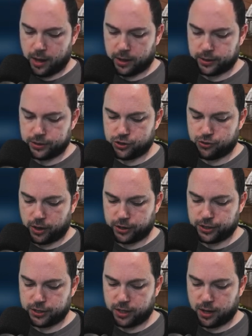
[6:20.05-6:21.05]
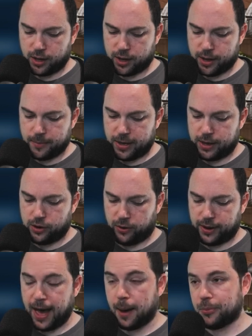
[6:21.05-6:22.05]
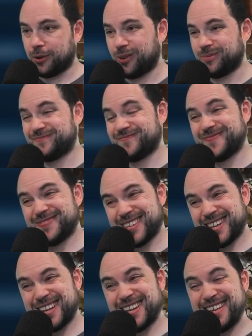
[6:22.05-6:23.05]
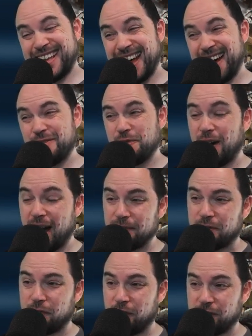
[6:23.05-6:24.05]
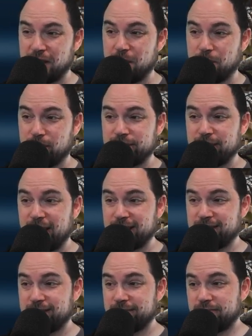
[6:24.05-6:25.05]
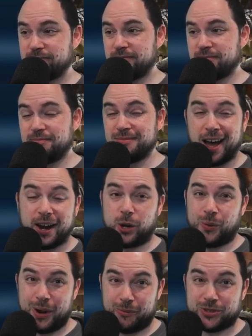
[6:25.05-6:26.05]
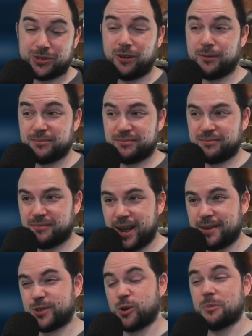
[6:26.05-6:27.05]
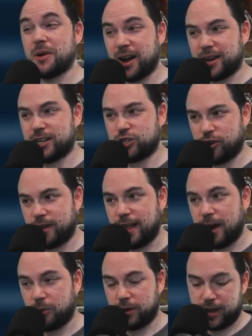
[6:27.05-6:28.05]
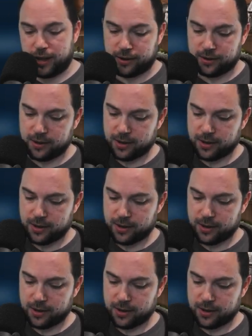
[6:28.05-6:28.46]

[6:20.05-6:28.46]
Construction time in your capital. Yeah, 5 to 15%, not a great result, right? So I'm not going to trade that one in.